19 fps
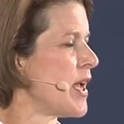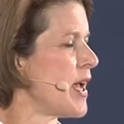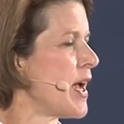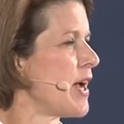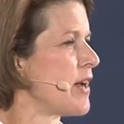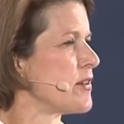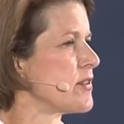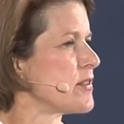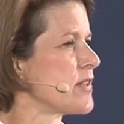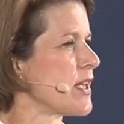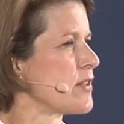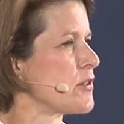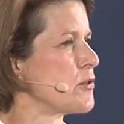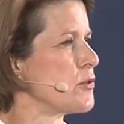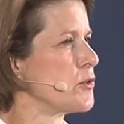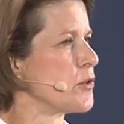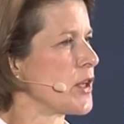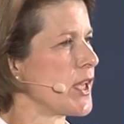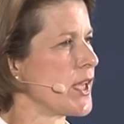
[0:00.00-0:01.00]
how does that
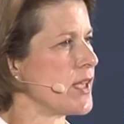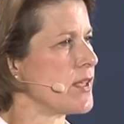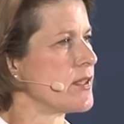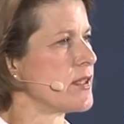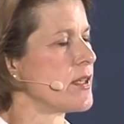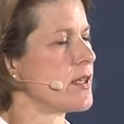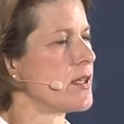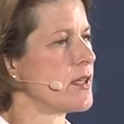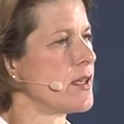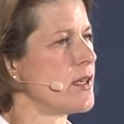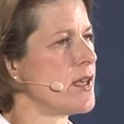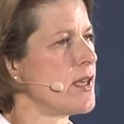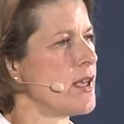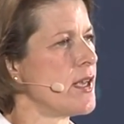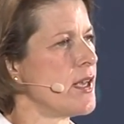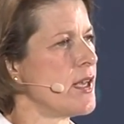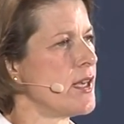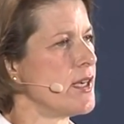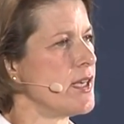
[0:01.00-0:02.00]
toolkit
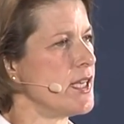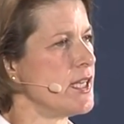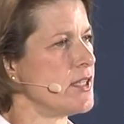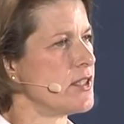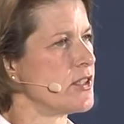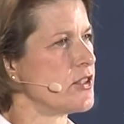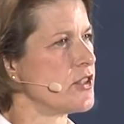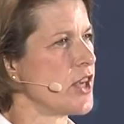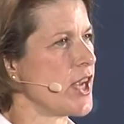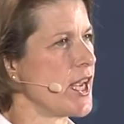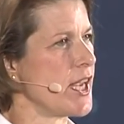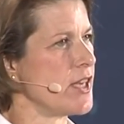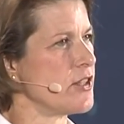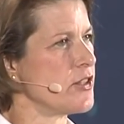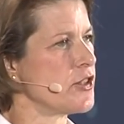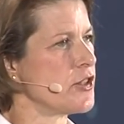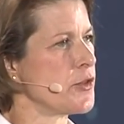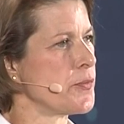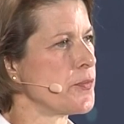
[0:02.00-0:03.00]
need to
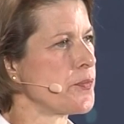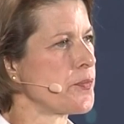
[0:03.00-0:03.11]
change?